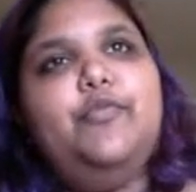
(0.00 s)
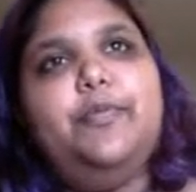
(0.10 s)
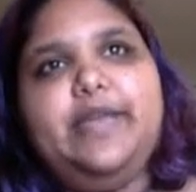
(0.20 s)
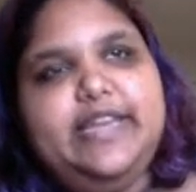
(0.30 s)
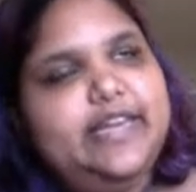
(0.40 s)

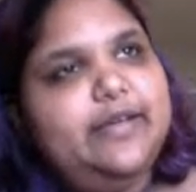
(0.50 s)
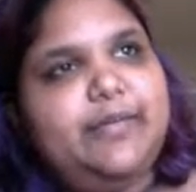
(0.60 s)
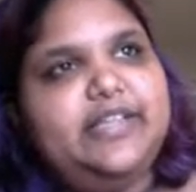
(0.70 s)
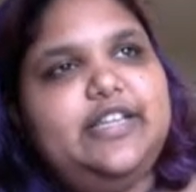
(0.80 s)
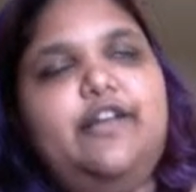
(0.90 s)
repeating
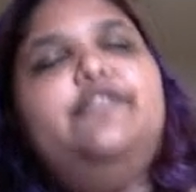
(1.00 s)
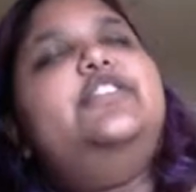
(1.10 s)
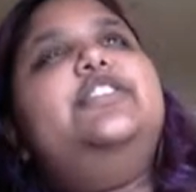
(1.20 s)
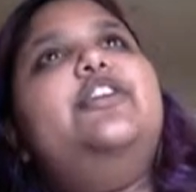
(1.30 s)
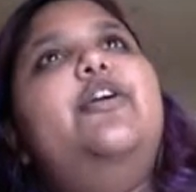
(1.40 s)
myself
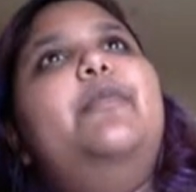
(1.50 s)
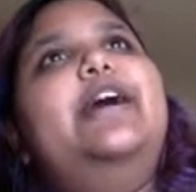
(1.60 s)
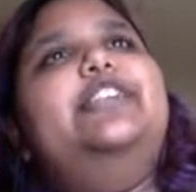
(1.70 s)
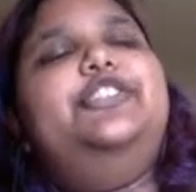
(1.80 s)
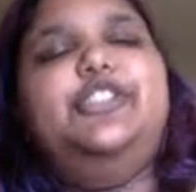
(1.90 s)
so
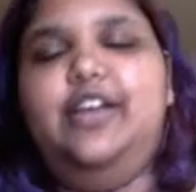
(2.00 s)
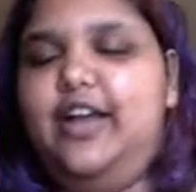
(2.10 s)
much.